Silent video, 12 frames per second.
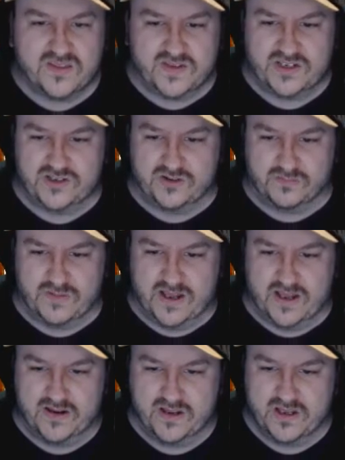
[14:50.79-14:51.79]
this young
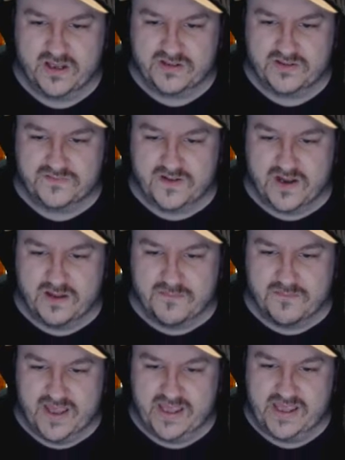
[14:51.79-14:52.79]
man to
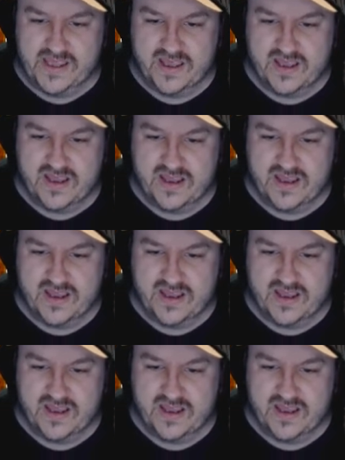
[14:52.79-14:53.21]
find me